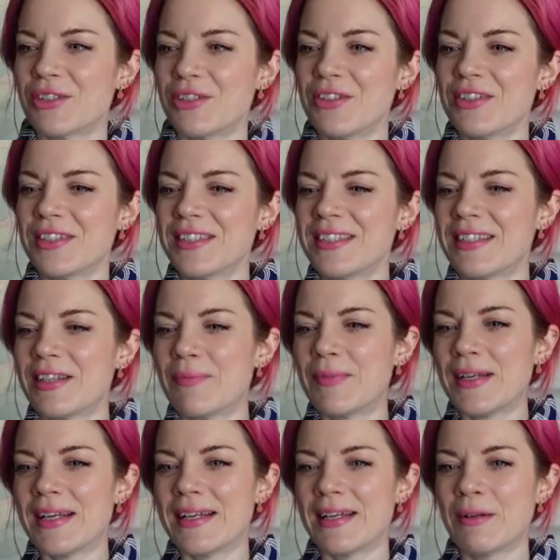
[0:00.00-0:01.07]
you this in the
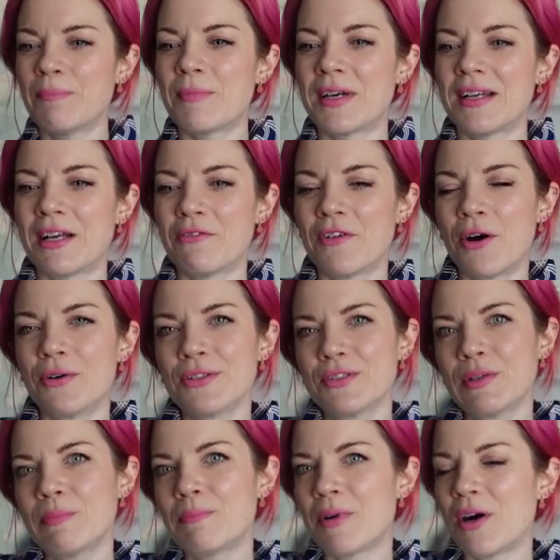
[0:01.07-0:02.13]
beginning, but I've
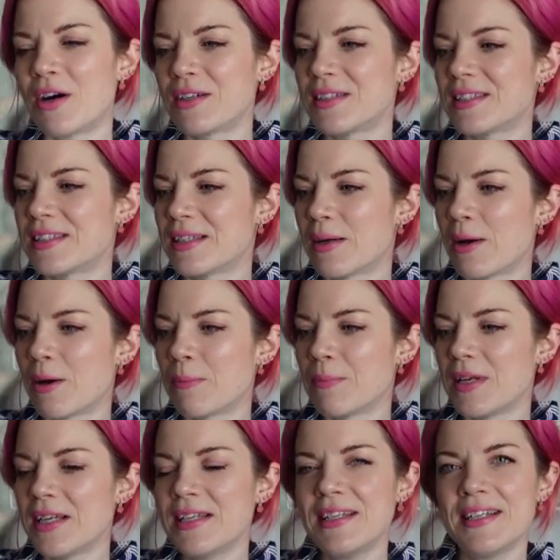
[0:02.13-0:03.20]
also bought some
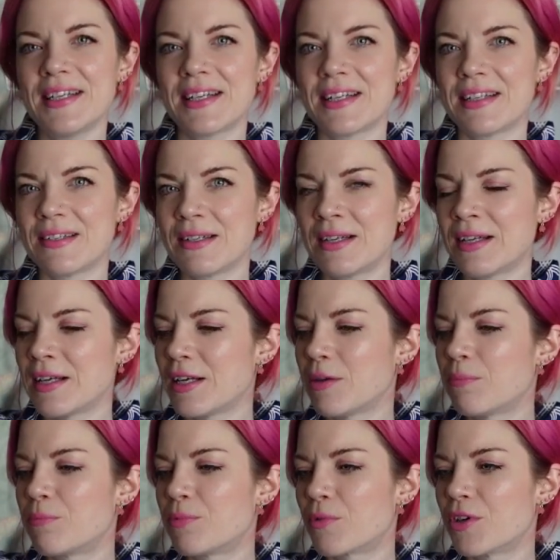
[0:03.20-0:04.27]
Indian
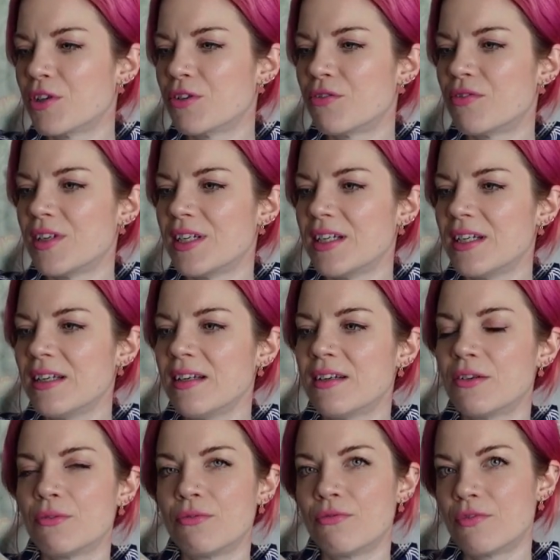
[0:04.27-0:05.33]
embroidery
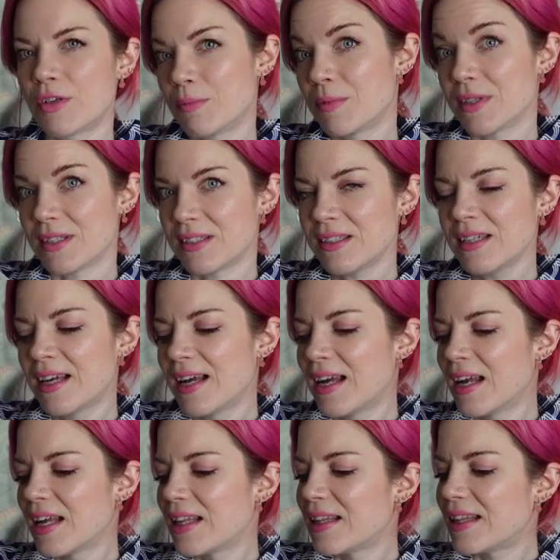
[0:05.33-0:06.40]
ribbon
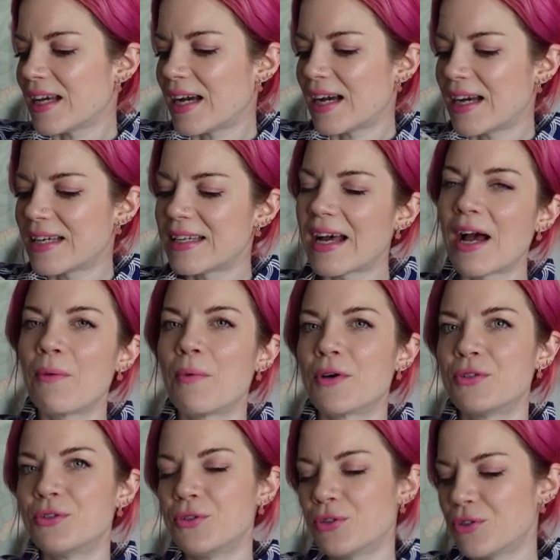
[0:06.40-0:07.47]
that I want
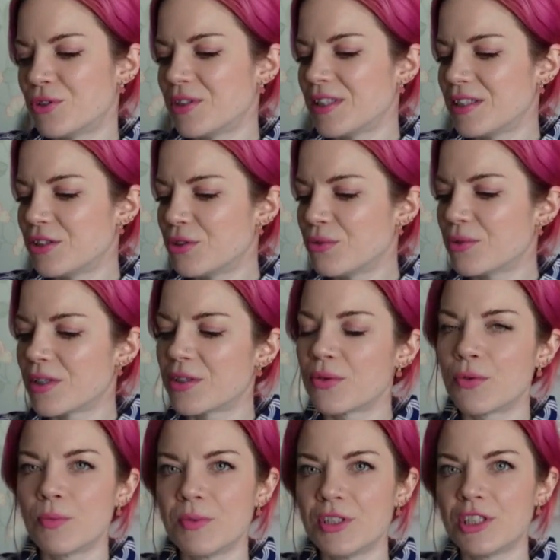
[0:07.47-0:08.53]
to turn into an
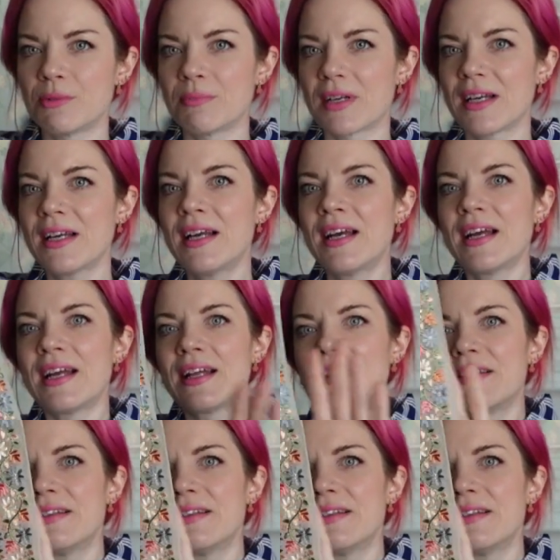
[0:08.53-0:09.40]
obijime, and